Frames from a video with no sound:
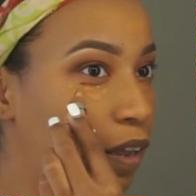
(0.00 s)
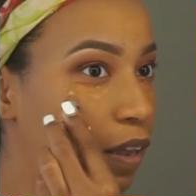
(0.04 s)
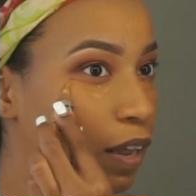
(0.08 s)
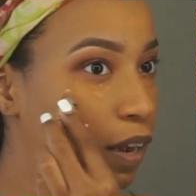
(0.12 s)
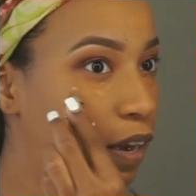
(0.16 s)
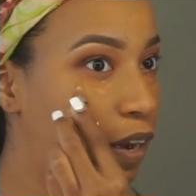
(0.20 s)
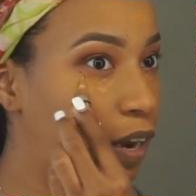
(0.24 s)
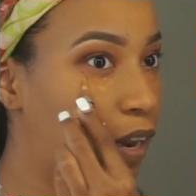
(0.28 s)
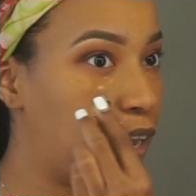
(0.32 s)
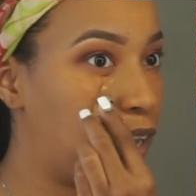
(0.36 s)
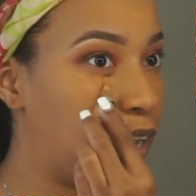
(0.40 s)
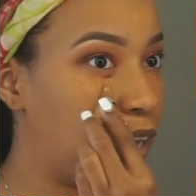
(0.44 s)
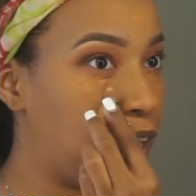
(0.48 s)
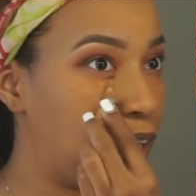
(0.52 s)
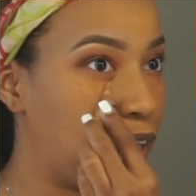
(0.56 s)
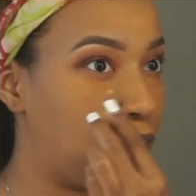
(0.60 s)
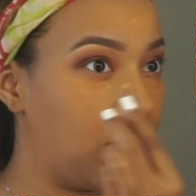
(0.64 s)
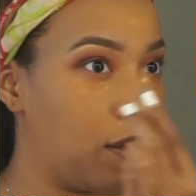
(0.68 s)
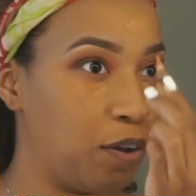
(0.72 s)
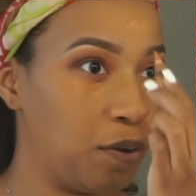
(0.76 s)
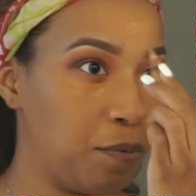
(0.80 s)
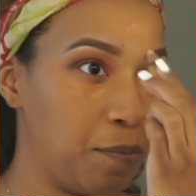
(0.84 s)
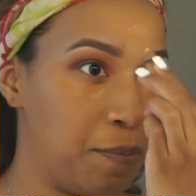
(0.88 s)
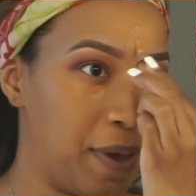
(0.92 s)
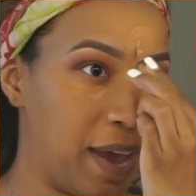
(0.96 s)
And then I
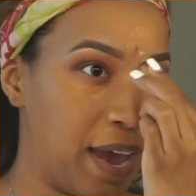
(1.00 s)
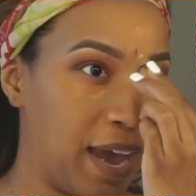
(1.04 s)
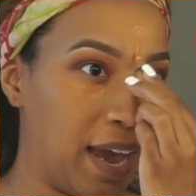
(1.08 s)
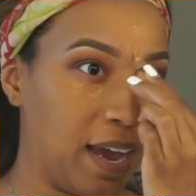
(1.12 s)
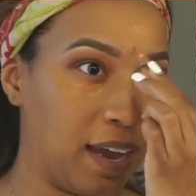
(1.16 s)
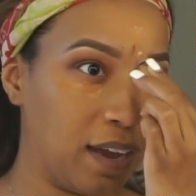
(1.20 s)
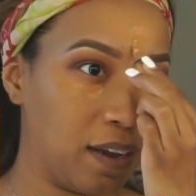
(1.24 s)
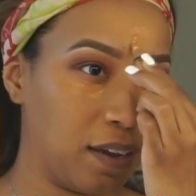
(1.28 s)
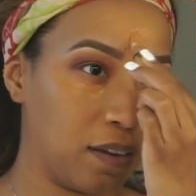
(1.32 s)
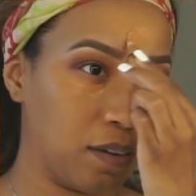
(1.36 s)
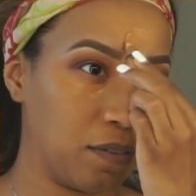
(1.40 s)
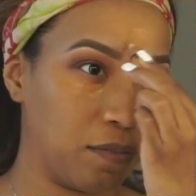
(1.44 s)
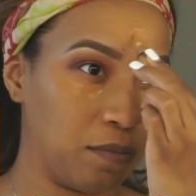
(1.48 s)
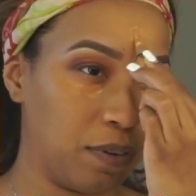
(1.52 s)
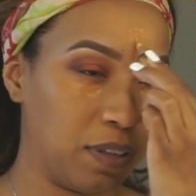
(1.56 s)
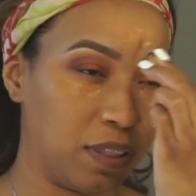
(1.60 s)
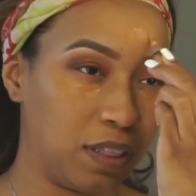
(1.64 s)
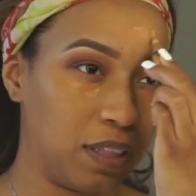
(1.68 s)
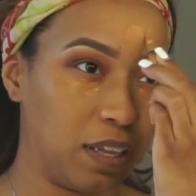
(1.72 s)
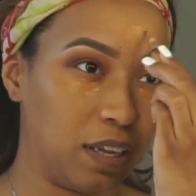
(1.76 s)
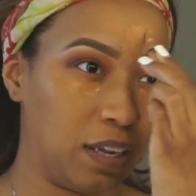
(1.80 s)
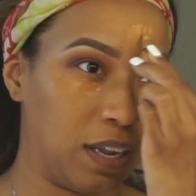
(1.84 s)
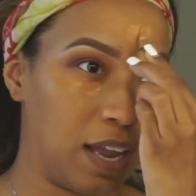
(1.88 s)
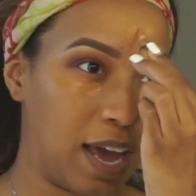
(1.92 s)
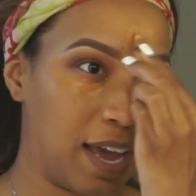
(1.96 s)
go back
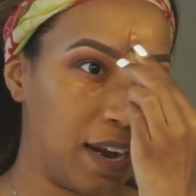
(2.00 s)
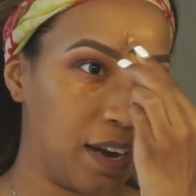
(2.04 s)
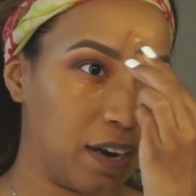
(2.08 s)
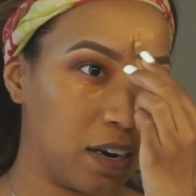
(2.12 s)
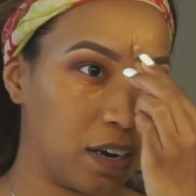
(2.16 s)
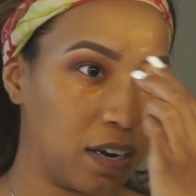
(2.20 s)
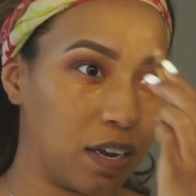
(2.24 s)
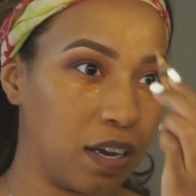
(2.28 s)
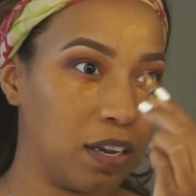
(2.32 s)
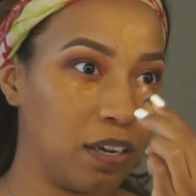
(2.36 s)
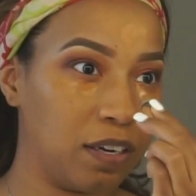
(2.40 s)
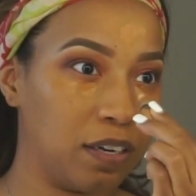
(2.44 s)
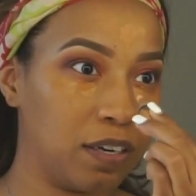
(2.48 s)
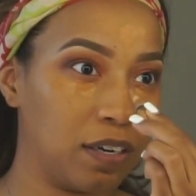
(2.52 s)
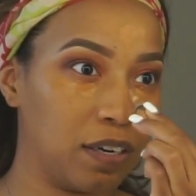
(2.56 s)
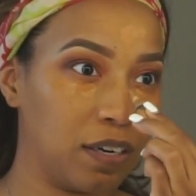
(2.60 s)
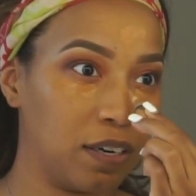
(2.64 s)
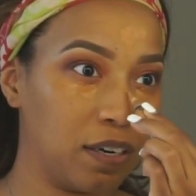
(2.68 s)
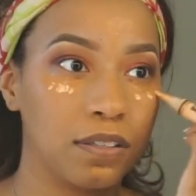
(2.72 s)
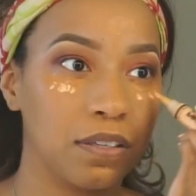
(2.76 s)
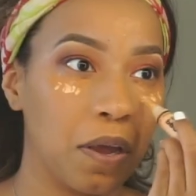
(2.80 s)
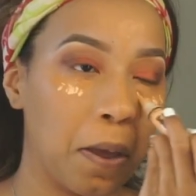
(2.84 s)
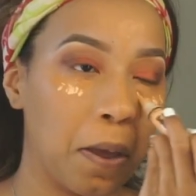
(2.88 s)
with a lighter color